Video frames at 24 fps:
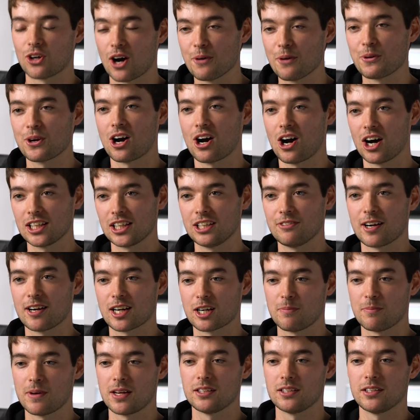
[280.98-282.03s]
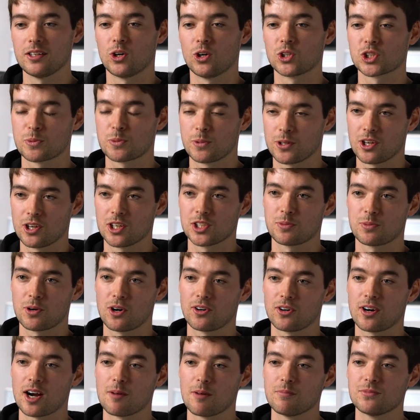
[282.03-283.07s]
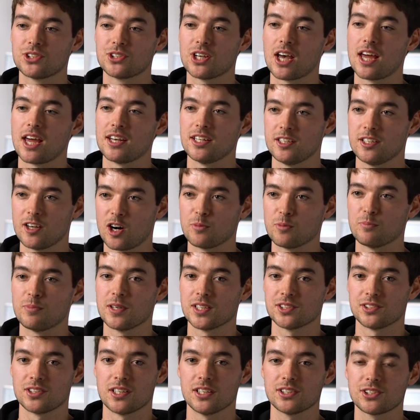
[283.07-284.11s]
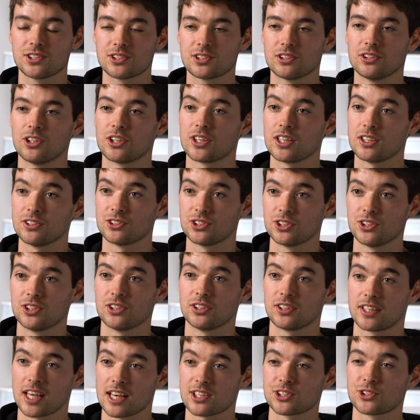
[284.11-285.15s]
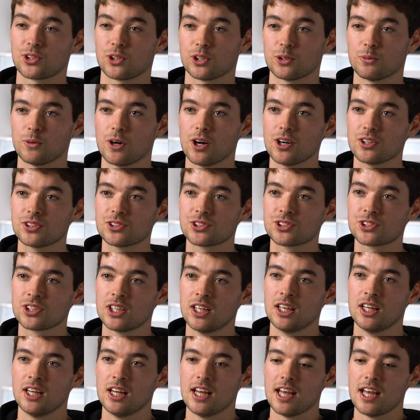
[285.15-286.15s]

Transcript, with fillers: So I would highly recommend the Entrepreneurs Program to any young business looking to get SolidWorks.